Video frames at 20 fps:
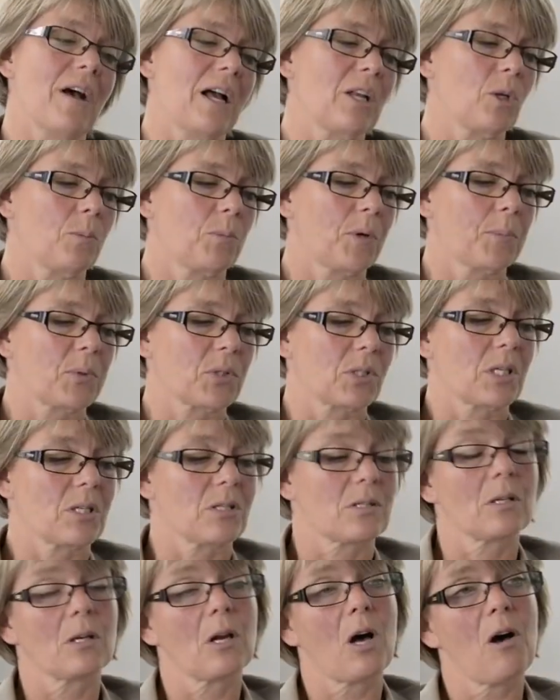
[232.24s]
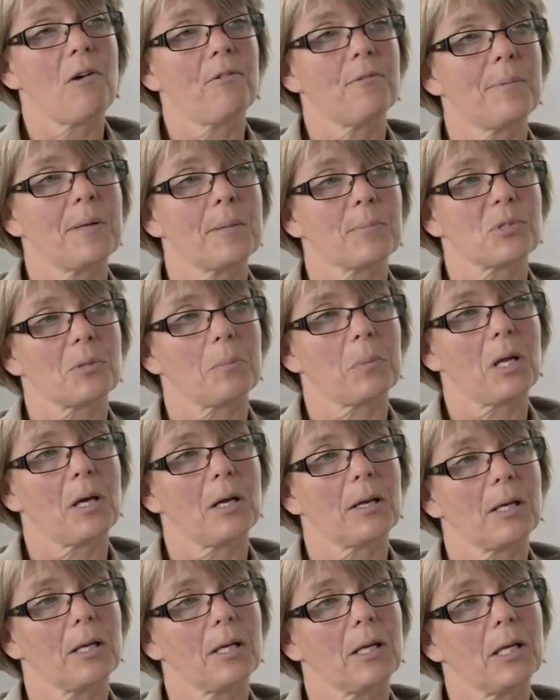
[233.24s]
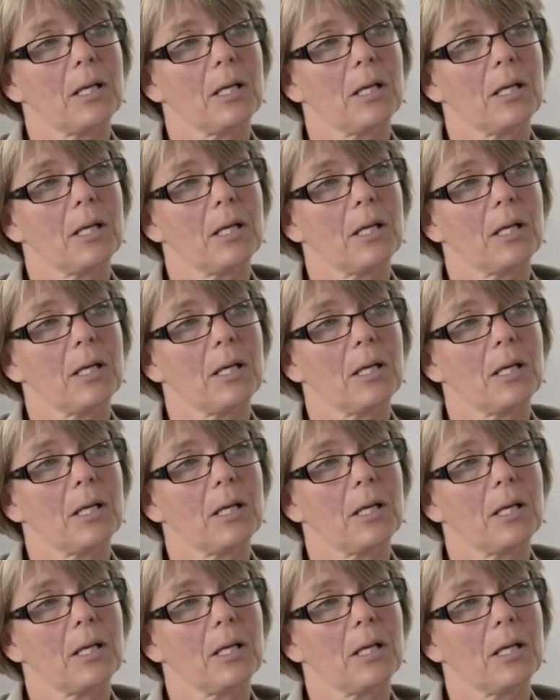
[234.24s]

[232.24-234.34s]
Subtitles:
value proposition of BIMsupply?